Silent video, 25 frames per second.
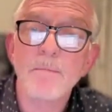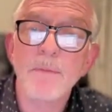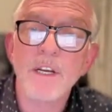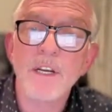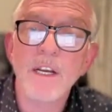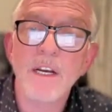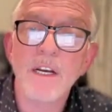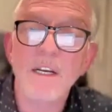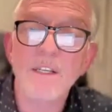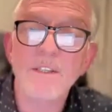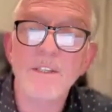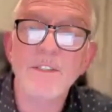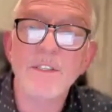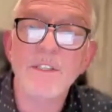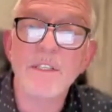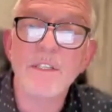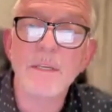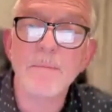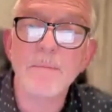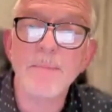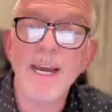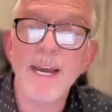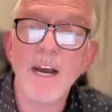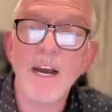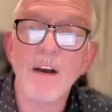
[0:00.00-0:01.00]
because
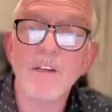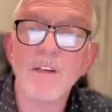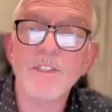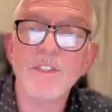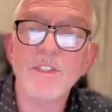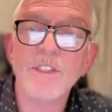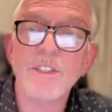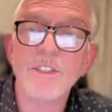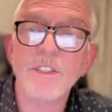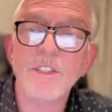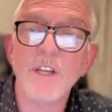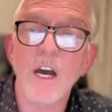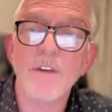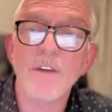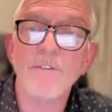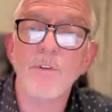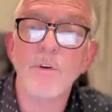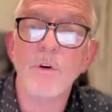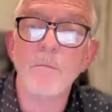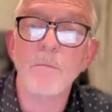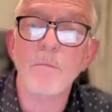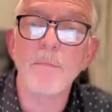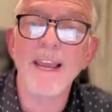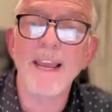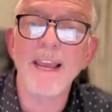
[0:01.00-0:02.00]
the palace is not
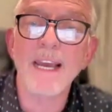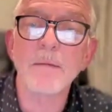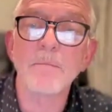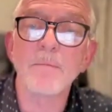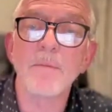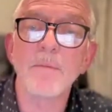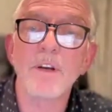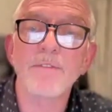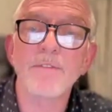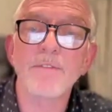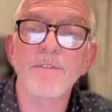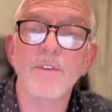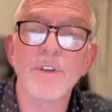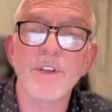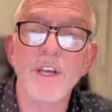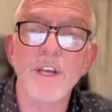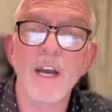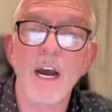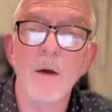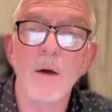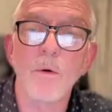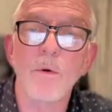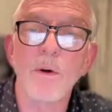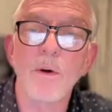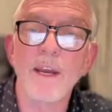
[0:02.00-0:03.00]
for man, but for
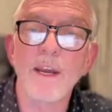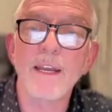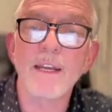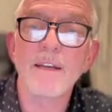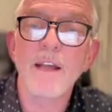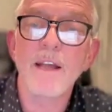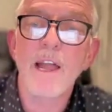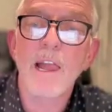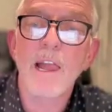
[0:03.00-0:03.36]
Yahweh.